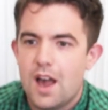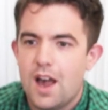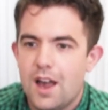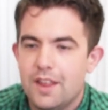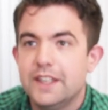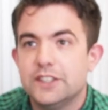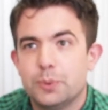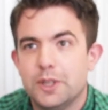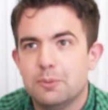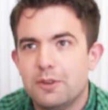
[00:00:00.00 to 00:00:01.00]
uh, this
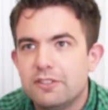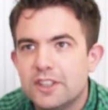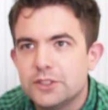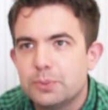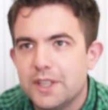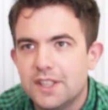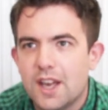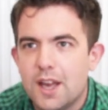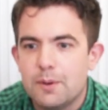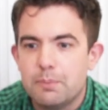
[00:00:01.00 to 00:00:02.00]
week, in my first week,
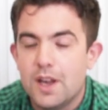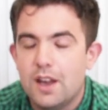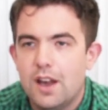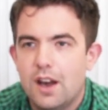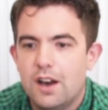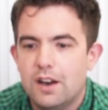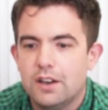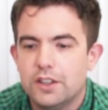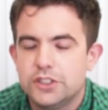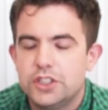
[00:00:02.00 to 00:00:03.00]
um,
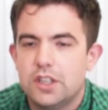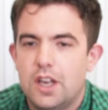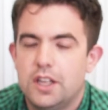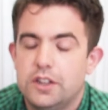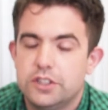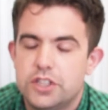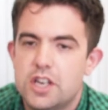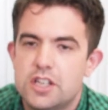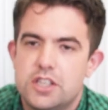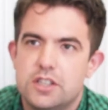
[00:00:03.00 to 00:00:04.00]
our ch uh, the
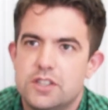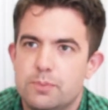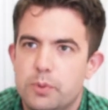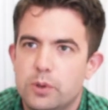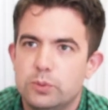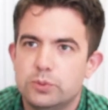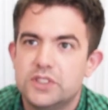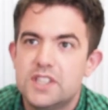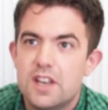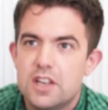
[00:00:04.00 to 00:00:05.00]
church at St
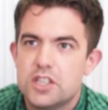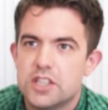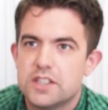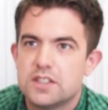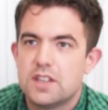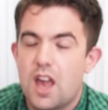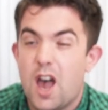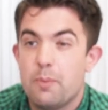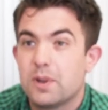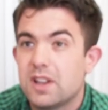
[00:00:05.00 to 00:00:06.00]
Paul's just
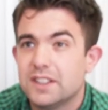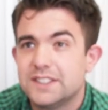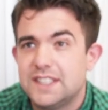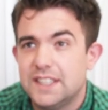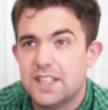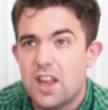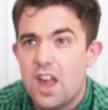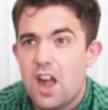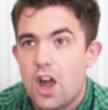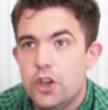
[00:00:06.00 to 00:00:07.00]
uh, planted
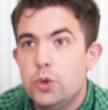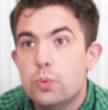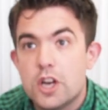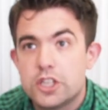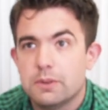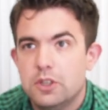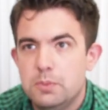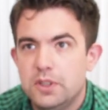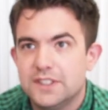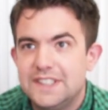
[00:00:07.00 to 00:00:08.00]
a new worship
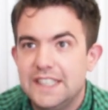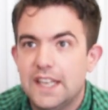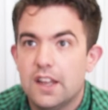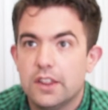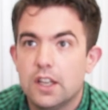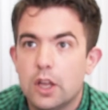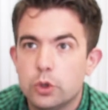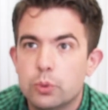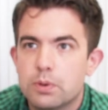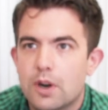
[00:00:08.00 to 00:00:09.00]
community at the
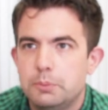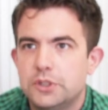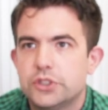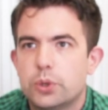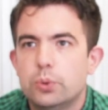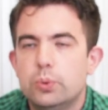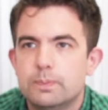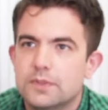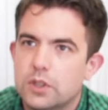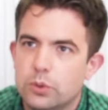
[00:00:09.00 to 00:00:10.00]
local primary school
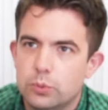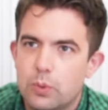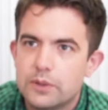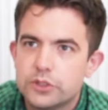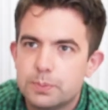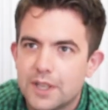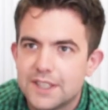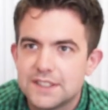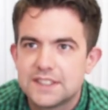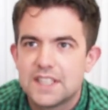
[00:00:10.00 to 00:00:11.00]
called Well
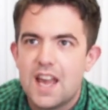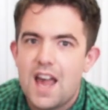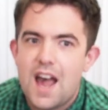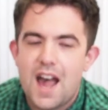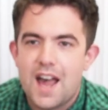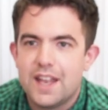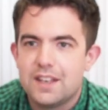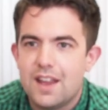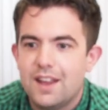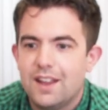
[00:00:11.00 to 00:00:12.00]
Springs and